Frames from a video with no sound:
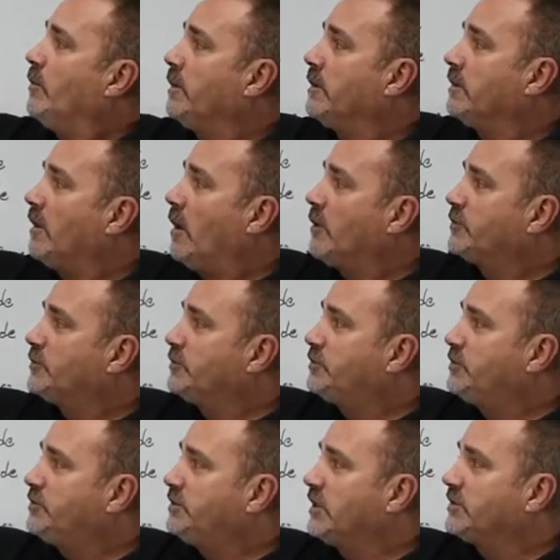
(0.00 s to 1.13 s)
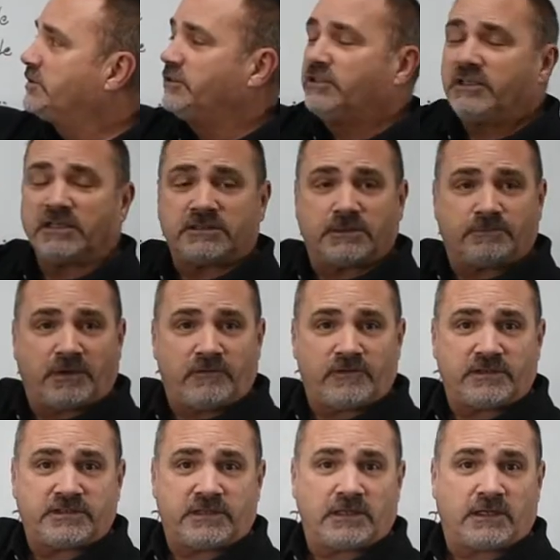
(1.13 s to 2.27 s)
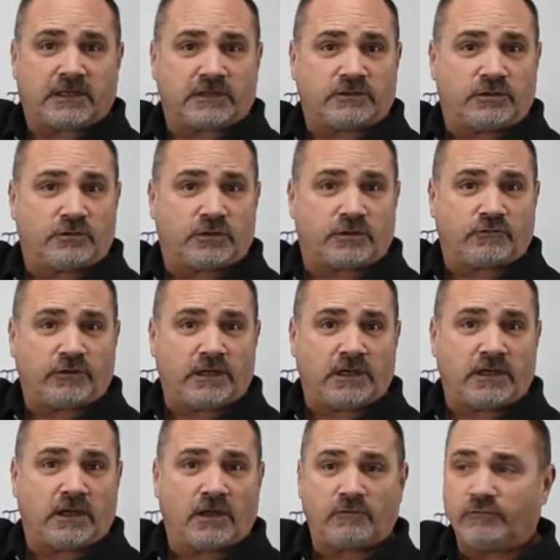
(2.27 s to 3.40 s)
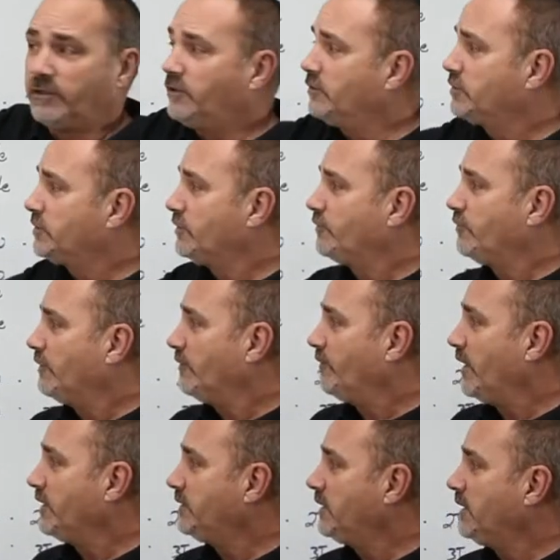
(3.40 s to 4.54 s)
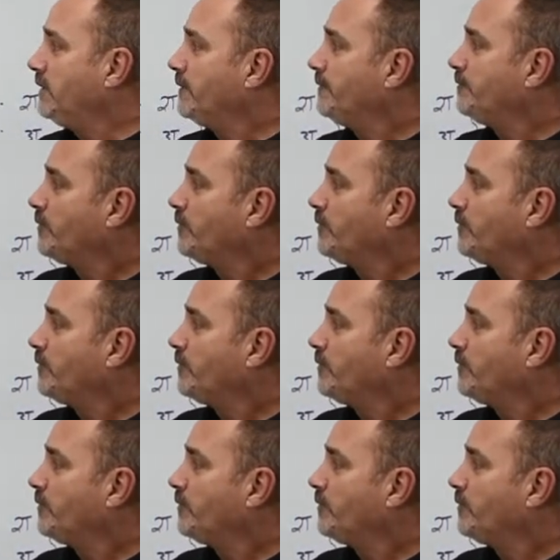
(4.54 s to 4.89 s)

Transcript: We're going to also suggest that you get some PVC, like a two to three reducer for the venting.